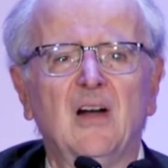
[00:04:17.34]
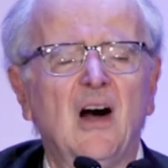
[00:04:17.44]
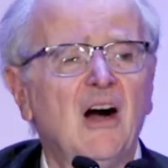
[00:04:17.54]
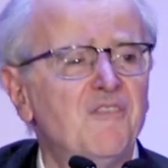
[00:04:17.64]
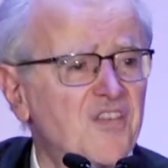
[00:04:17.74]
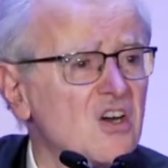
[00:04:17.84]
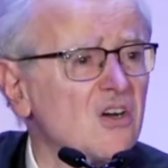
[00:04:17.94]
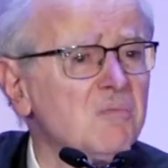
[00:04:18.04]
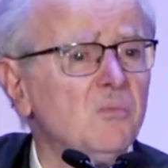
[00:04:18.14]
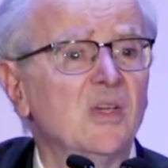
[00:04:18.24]
Our
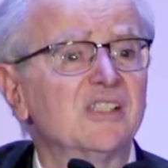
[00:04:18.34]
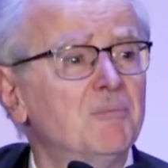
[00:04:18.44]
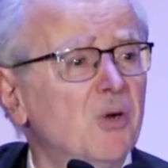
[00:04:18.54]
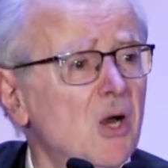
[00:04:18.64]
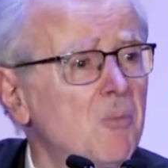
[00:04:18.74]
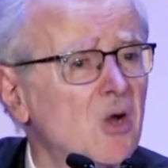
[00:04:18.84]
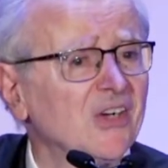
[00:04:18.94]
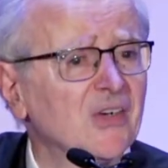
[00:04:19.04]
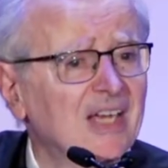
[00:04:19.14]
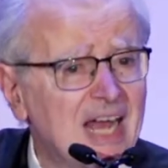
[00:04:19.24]
firm was the pro
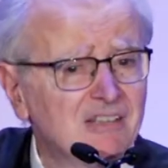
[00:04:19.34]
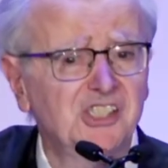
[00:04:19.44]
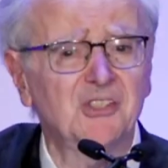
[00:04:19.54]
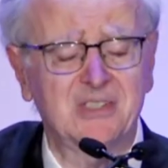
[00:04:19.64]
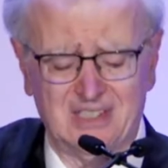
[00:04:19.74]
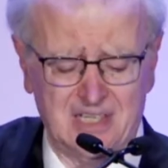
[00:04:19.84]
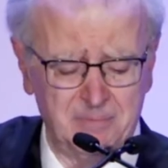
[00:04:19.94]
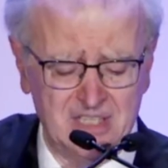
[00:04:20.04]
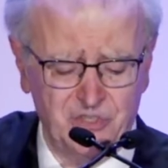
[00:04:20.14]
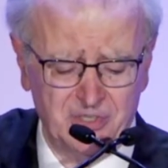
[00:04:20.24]
bono counsel to the
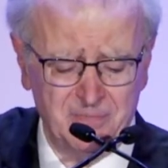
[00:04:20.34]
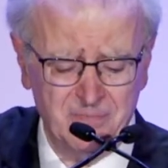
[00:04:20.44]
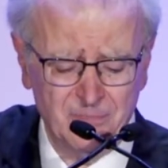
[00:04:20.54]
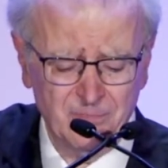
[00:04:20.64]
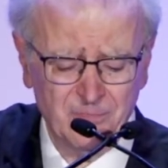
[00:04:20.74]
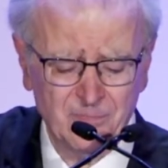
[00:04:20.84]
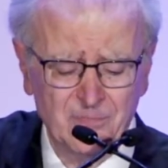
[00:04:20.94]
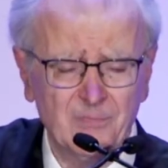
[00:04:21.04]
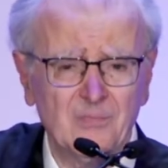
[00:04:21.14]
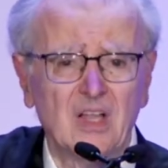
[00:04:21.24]
commission.
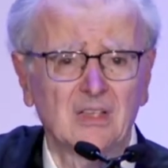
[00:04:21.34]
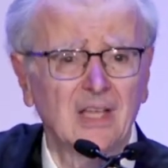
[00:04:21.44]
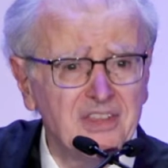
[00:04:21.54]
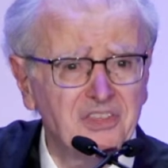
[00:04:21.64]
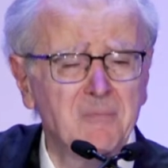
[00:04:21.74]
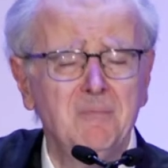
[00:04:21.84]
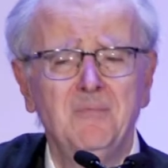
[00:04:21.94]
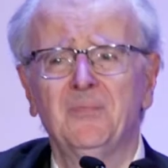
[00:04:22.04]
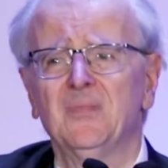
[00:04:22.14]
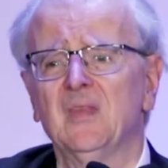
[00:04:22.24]
Latham
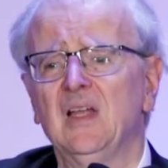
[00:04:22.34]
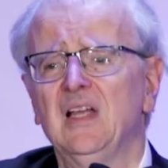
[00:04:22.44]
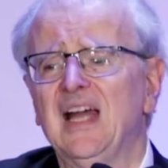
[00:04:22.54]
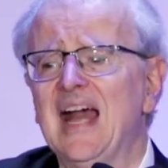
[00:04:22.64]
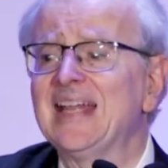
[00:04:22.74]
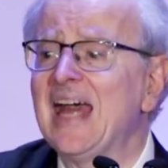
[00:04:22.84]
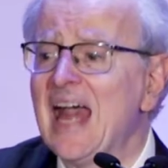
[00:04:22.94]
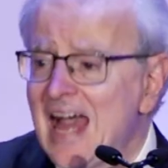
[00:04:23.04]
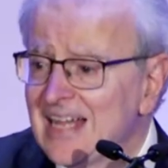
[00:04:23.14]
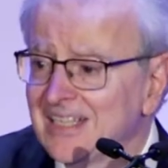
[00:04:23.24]
and
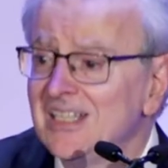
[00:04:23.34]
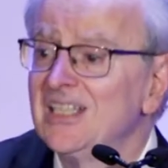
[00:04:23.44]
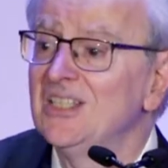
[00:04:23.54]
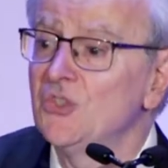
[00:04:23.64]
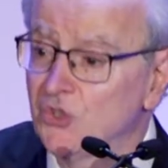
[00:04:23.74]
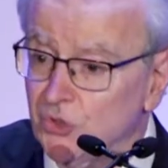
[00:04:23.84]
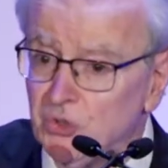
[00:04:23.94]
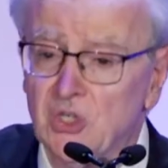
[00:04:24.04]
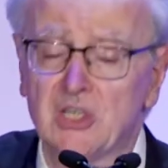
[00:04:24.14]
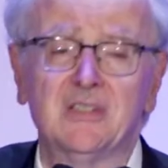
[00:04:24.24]
Anna
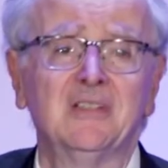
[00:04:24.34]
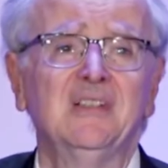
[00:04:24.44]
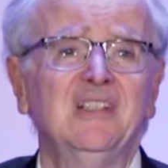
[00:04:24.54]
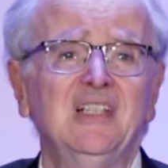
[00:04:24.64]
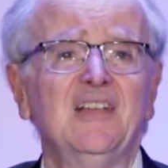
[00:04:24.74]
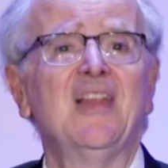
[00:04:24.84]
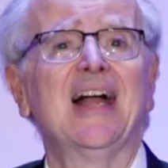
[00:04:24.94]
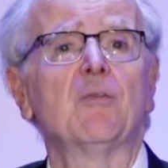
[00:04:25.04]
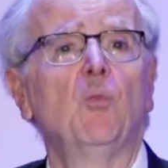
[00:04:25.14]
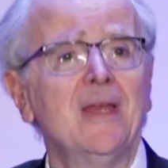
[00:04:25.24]
ensured
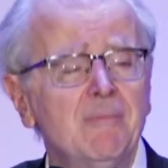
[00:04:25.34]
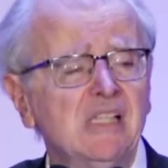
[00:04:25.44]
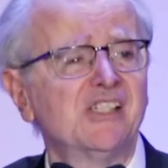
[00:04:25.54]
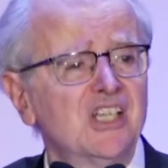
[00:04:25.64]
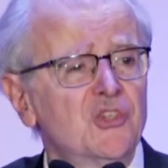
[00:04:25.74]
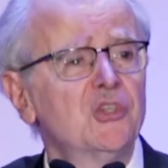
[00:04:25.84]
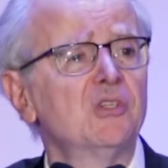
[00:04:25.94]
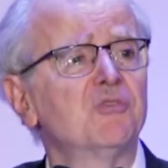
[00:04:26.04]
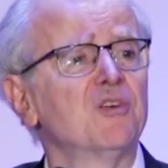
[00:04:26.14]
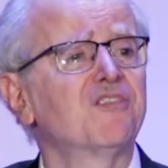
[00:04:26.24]
that women's
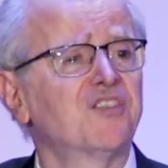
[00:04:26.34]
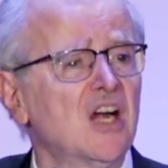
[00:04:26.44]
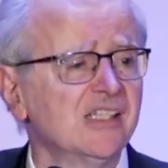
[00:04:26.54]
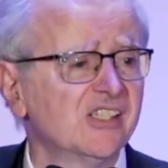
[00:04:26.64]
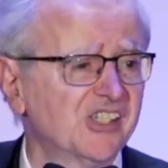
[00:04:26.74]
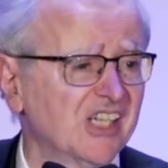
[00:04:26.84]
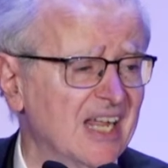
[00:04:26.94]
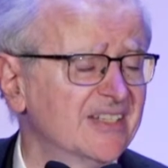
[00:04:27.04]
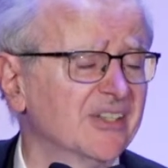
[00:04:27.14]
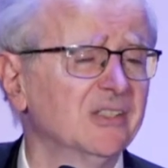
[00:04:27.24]
issues were front and
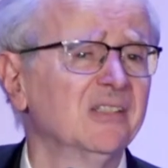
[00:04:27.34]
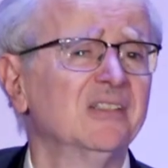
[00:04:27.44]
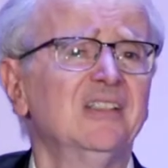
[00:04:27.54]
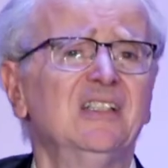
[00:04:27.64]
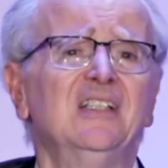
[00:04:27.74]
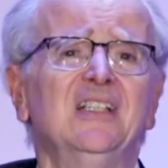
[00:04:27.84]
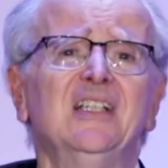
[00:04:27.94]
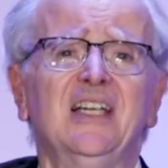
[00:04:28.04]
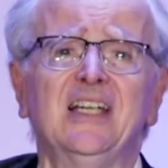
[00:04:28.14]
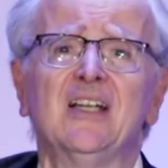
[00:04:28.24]
center
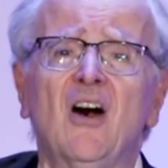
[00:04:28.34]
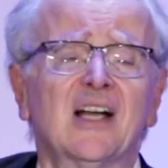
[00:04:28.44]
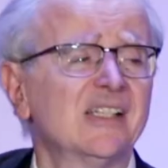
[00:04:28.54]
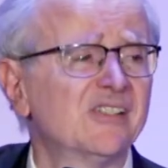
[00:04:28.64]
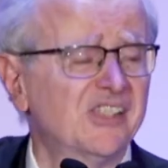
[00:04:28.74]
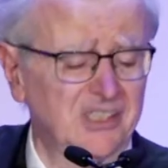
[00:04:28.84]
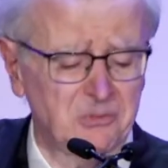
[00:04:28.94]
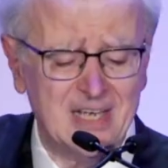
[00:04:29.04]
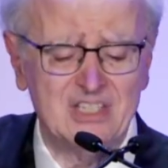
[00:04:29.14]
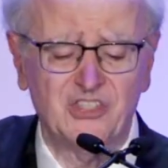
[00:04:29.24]
in our
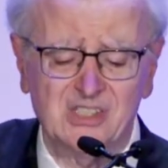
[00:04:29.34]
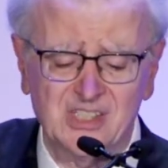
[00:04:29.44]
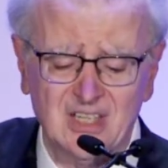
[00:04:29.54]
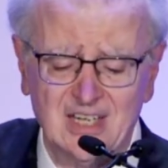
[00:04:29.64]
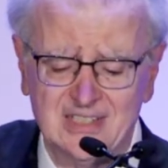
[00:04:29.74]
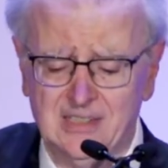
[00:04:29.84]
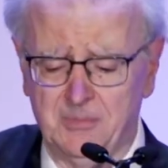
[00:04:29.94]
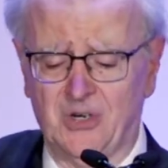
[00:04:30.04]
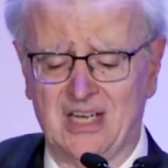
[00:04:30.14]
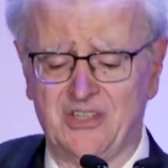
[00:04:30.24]
considerations and our
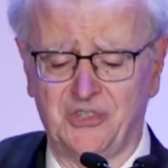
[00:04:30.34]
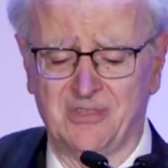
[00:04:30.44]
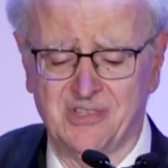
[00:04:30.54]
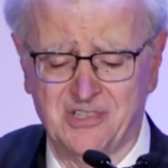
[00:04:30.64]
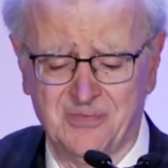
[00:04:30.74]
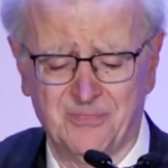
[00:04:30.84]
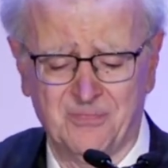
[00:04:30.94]
deliberations.